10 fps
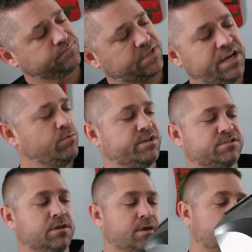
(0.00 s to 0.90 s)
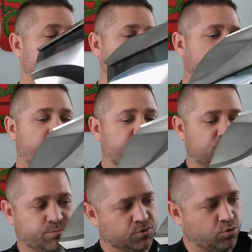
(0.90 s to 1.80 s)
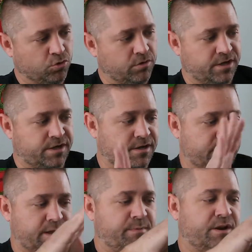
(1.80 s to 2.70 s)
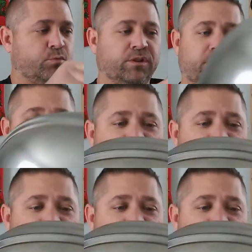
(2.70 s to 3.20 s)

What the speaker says: anyways, I mean, it's super cool. I mean, I really like this